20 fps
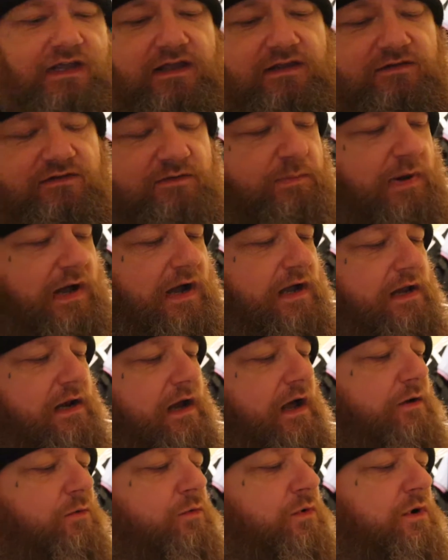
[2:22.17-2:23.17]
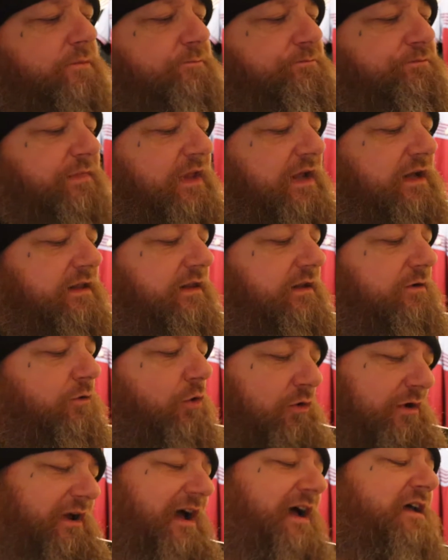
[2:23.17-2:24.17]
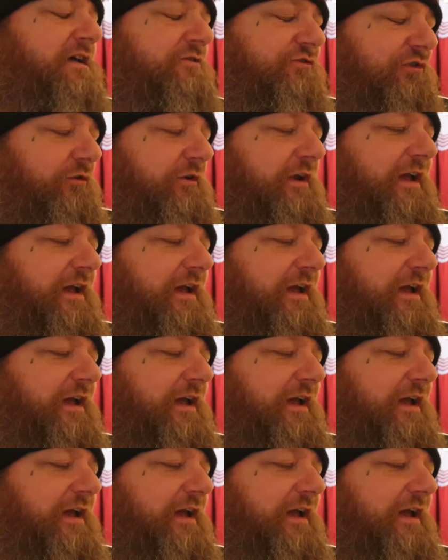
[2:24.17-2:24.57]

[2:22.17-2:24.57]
It is a pale ale,